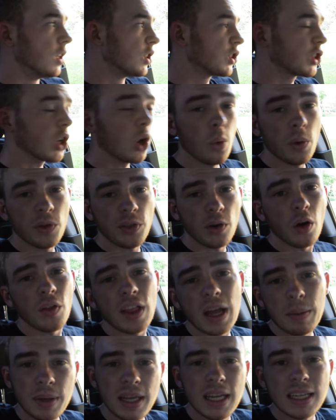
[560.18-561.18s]
So with all
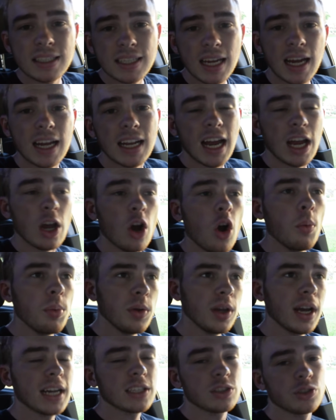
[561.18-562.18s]
that being said, I hope
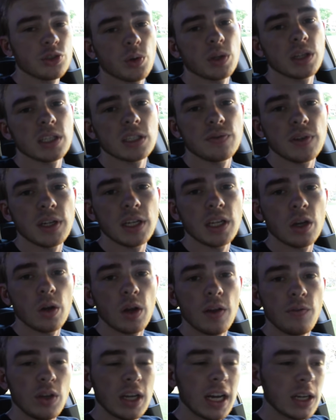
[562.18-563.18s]
you guys enjoyed this video.
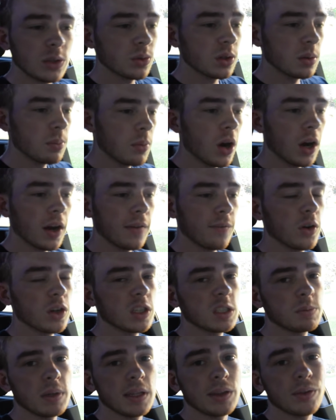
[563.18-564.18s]
If you guys were in the market for
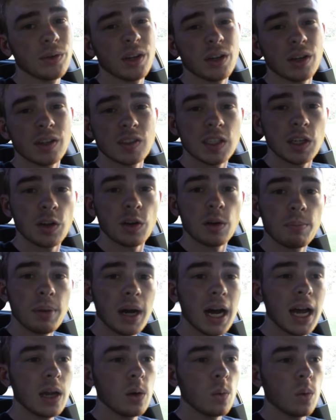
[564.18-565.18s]
a Speed 3 or considering
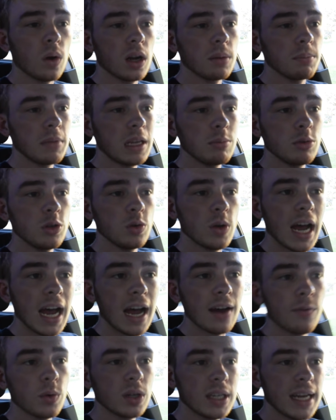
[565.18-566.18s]
buying one, maybe you
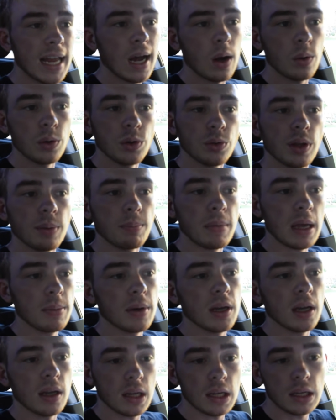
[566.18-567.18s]
have one now and you're like,
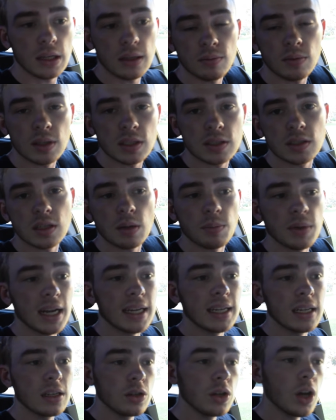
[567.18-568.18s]
maybe this is something
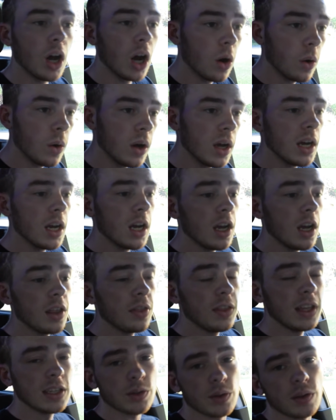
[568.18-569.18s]
I didn't know,
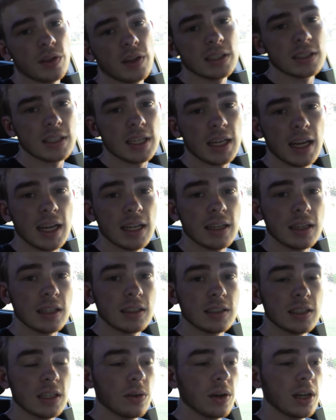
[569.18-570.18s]
these are the things to take into
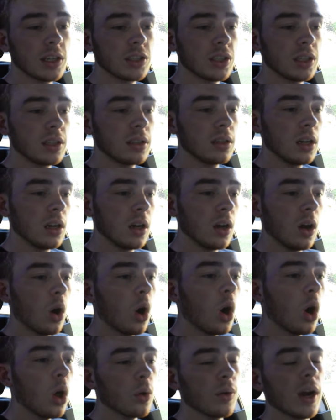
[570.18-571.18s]
consideration.
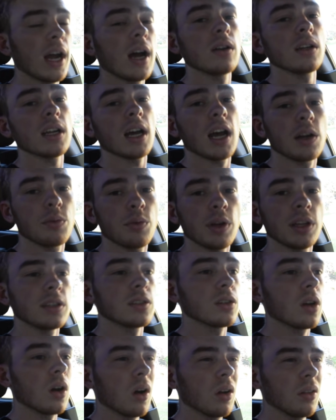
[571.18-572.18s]
All around, I'd rate
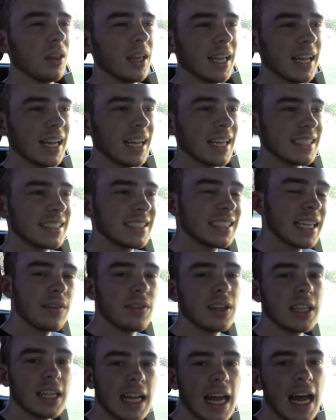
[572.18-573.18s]
this car like a
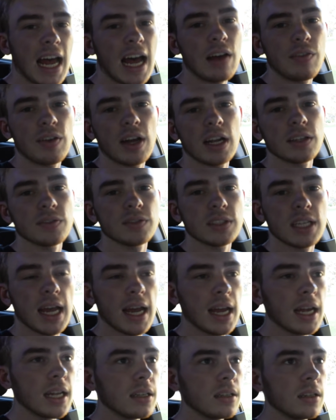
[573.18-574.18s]
7.5 out of
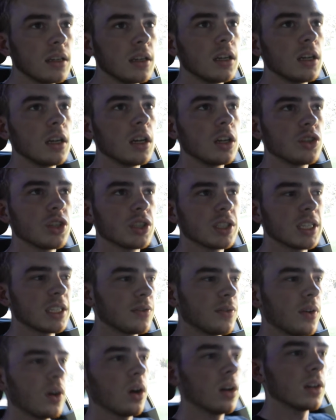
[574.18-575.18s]
10, just
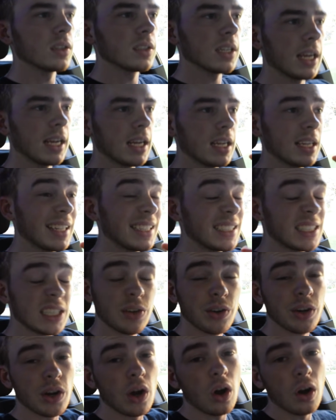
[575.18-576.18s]
as far as like
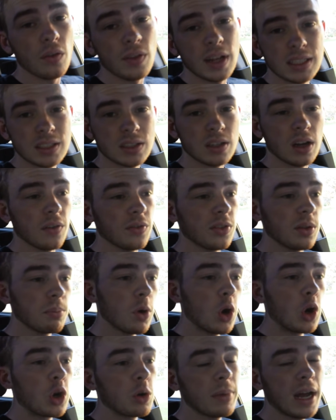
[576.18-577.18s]
considering all that stuff, the
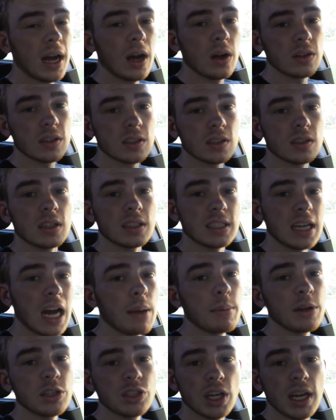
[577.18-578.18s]
motor mounts, the
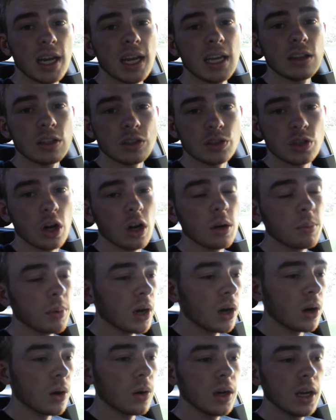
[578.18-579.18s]
timing chain, the
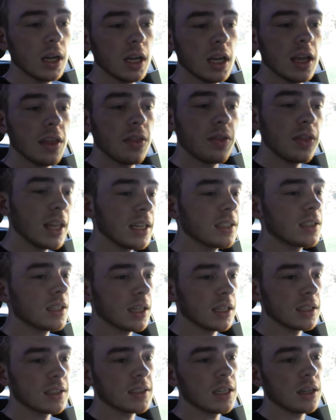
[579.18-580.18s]
turbo, things to
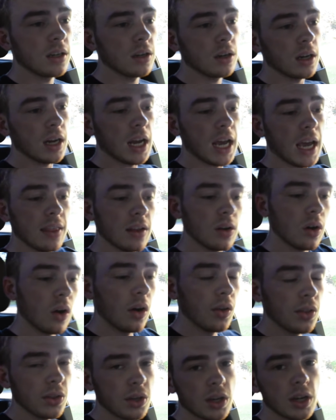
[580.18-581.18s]
consider, and then
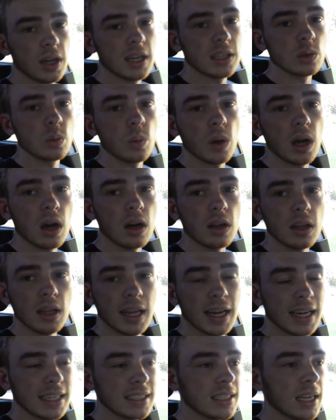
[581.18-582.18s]
all the good as well.
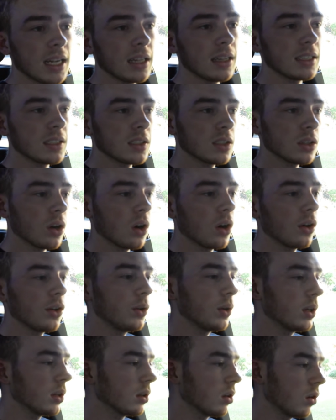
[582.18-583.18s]
Like I said, this is a car
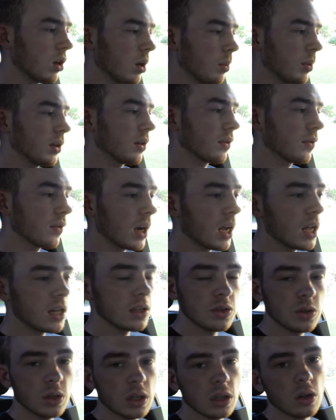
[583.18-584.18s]
you can load up with your
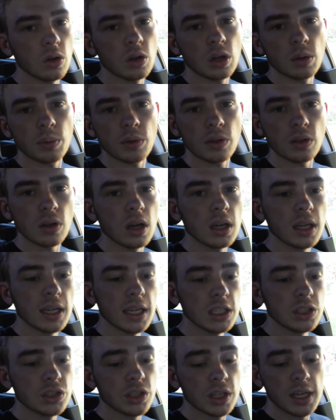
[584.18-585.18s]
friends, you can load up with
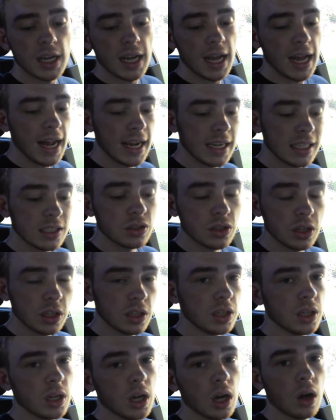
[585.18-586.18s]
luggage, and it's
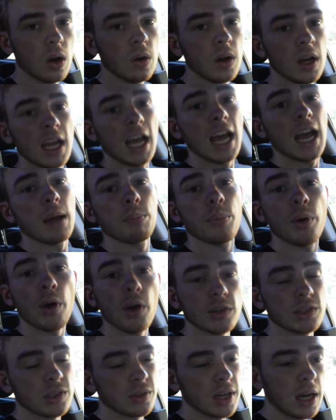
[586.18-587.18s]
good to go, and
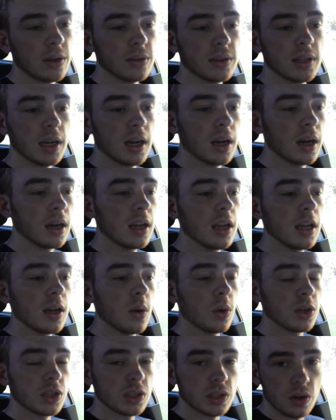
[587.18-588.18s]
parts are out there,
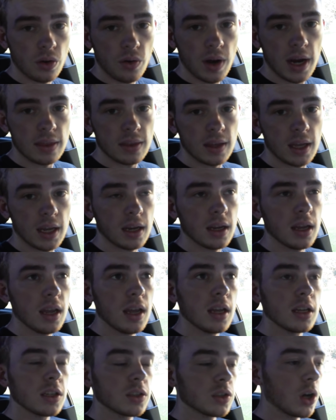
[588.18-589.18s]
which is the great thing.
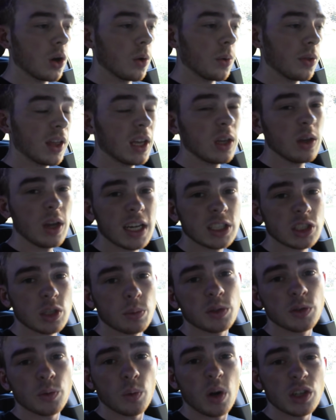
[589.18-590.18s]
So thank you guys so
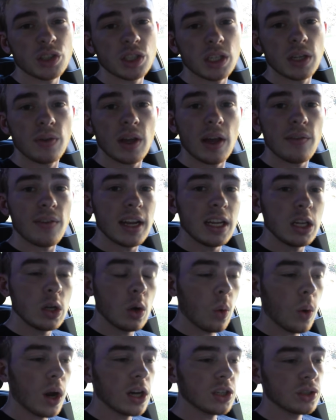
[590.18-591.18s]
much for watching. If you have any
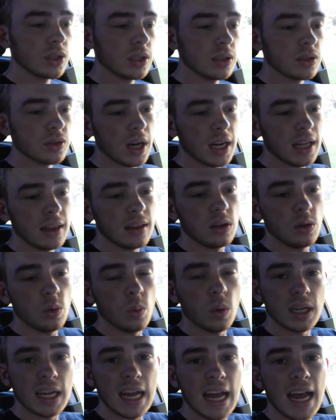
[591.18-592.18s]
questions or anything you
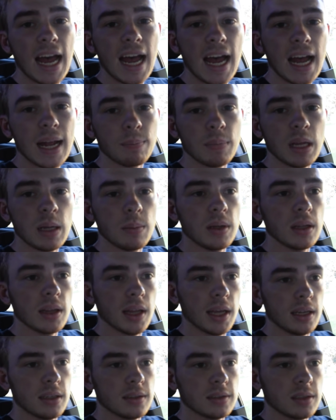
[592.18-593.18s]
want to add, maybe
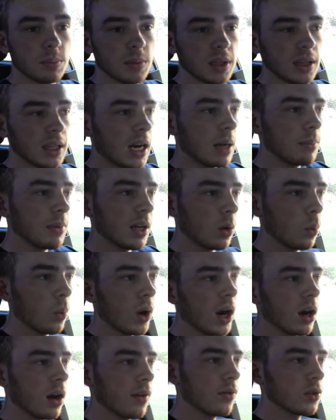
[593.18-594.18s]
like something that I'm not
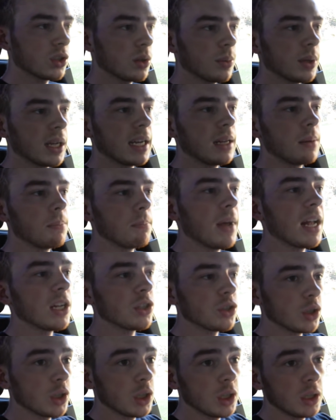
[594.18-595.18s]
aware of or something I didn't
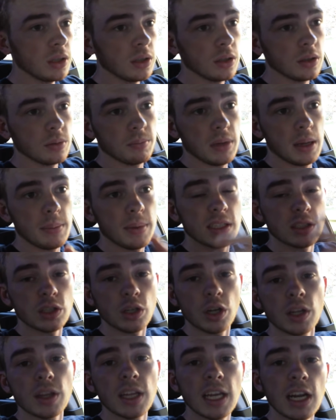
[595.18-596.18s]
mention, maybe it's a
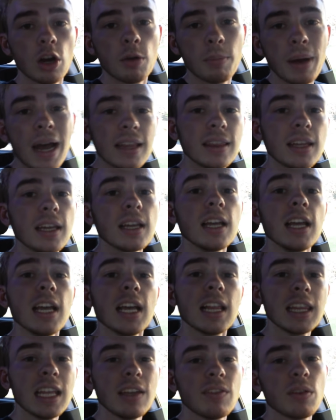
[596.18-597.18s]
good thing or a bad thing,
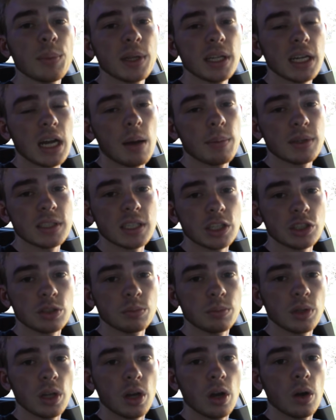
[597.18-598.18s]
leave them in the comment
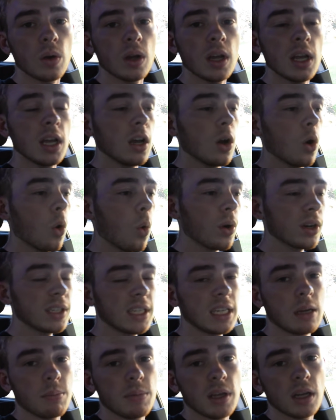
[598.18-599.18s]
section below or
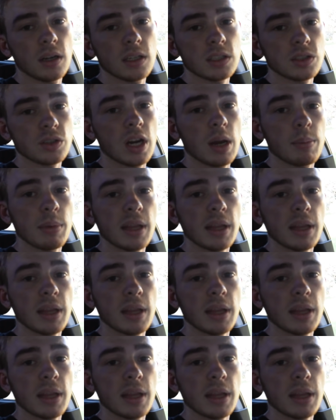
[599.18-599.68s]
DM me on Instagram.